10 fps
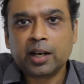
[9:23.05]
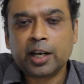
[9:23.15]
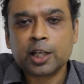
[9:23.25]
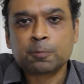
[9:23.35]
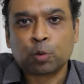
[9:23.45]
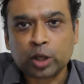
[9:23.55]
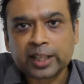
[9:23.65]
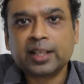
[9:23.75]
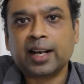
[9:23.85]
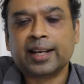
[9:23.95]
Here it
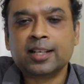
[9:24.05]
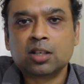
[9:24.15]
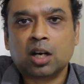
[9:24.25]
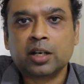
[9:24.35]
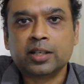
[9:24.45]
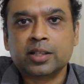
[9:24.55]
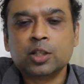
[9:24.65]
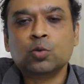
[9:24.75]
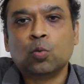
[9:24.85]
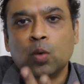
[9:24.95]
is protected against
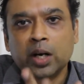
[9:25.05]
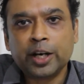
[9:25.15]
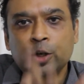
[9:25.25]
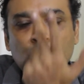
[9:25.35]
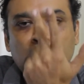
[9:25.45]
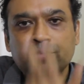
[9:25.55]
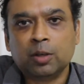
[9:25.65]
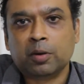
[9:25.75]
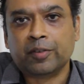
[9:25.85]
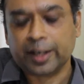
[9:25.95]
heart disease, only
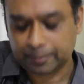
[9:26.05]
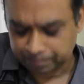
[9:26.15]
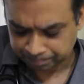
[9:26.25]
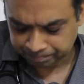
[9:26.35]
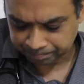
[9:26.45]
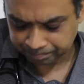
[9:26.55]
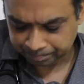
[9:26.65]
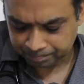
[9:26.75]
2 of them are dead.